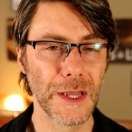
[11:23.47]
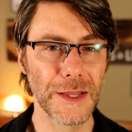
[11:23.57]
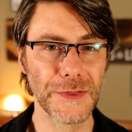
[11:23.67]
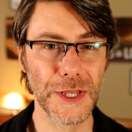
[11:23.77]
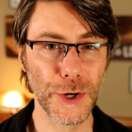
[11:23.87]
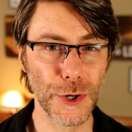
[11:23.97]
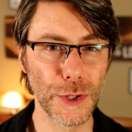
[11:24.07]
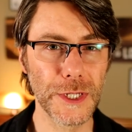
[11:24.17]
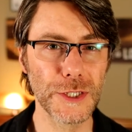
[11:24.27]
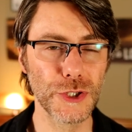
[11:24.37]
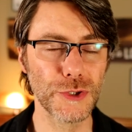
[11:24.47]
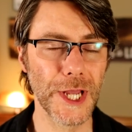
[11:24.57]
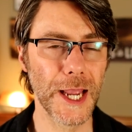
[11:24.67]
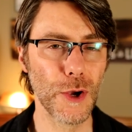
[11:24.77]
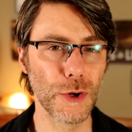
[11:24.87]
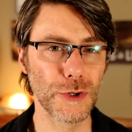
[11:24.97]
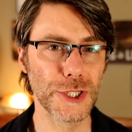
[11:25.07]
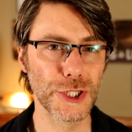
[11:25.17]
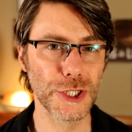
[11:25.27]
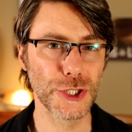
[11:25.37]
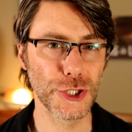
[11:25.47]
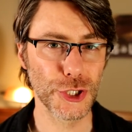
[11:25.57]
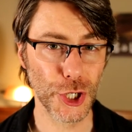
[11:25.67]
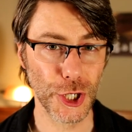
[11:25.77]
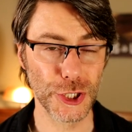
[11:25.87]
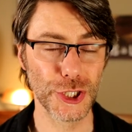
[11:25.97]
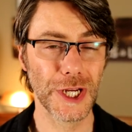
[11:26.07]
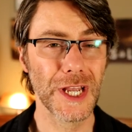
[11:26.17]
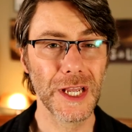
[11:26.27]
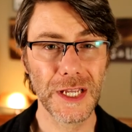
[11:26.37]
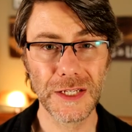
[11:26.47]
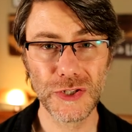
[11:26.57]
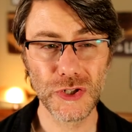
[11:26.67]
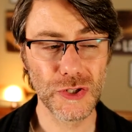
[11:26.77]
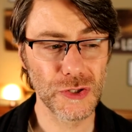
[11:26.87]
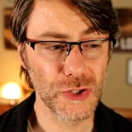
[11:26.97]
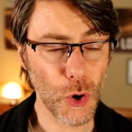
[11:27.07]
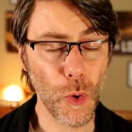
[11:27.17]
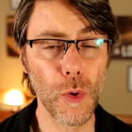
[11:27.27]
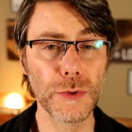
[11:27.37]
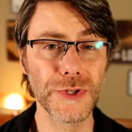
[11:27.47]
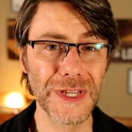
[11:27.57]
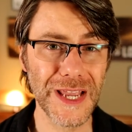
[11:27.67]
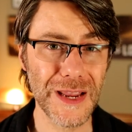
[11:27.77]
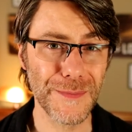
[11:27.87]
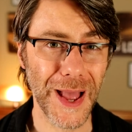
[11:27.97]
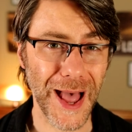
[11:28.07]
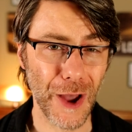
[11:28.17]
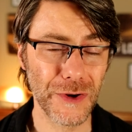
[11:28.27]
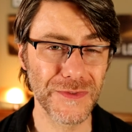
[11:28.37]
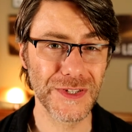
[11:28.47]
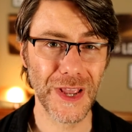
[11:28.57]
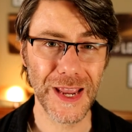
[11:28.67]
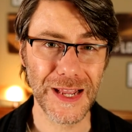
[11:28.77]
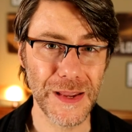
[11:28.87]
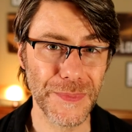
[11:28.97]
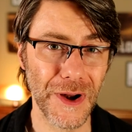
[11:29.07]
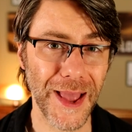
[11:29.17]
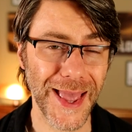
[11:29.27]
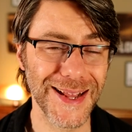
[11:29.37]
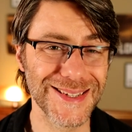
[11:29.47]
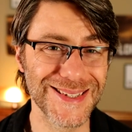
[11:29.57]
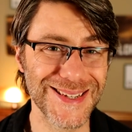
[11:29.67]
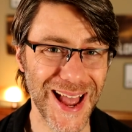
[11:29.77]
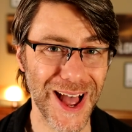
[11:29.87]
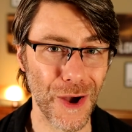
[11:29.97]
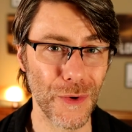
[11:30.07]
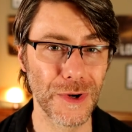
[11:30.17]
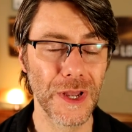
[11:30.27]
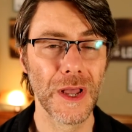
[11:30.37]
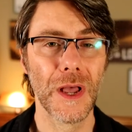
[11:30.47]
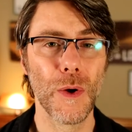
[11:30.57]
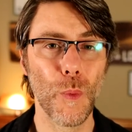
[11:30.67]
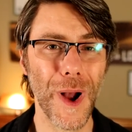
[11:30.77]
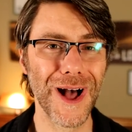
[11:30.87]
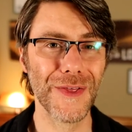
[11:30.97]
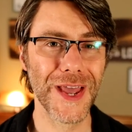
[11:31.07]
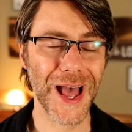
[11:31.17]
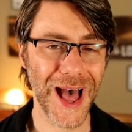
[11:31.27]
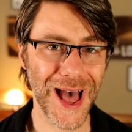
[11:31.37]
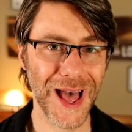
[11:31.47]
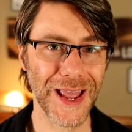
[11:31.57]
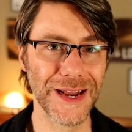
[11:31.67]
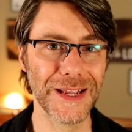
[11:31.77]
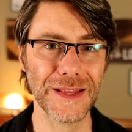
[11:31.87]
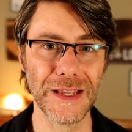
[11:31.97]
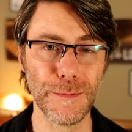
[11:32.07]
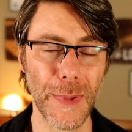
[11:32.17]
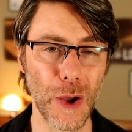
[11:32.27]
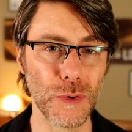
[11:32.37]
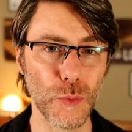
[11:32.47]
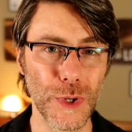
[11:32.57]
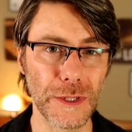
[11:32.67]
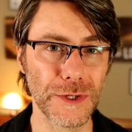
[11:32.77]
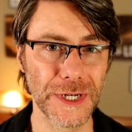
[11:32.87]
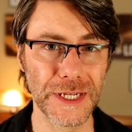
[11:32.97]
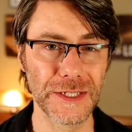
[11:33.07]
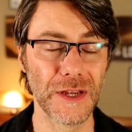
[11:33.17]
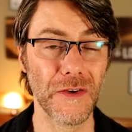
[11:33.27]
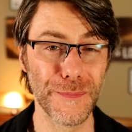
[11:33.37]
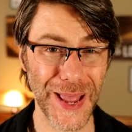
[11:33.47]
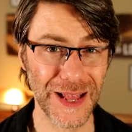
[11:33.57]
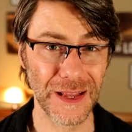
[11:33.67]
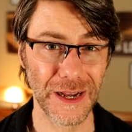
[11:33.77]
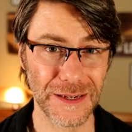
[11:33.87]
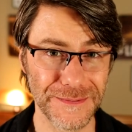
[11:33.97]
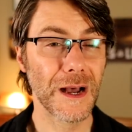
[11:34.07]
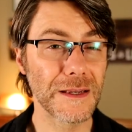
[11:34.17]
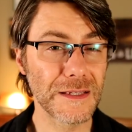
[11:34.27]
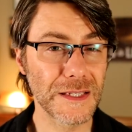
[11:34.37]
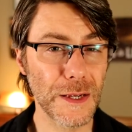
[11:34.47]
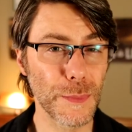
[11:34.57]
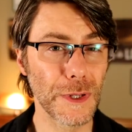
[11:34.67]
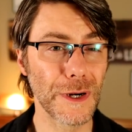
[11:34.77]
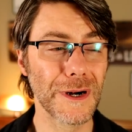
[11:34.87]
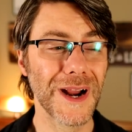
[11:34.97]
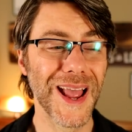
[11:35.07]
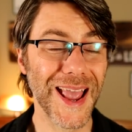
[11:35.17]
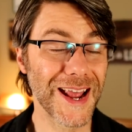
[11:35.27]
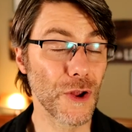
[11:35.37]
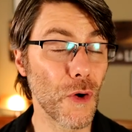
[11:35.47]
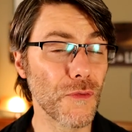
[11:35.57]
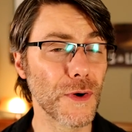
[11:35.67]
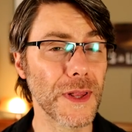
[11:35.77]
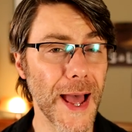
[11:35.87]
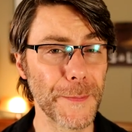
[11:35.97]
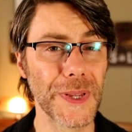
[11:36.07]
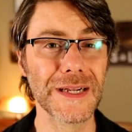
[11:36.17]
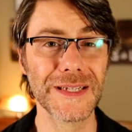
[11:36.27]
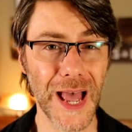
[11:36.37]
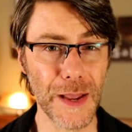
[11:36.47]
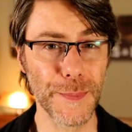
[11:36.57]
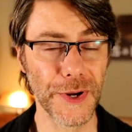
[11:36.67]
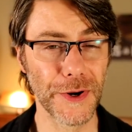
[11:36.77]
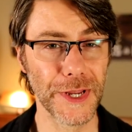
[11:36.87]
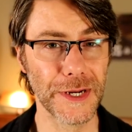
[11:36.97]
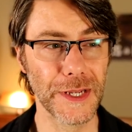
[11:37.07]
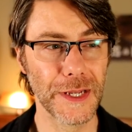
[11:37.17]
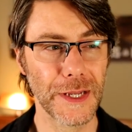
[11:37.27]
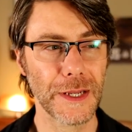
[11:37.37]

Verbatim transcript: that the early Judeo-Christian church is told to keep out of sight, keep their heads down while they hide in the mountain wilderness of Pella. A similar and overlapping time period,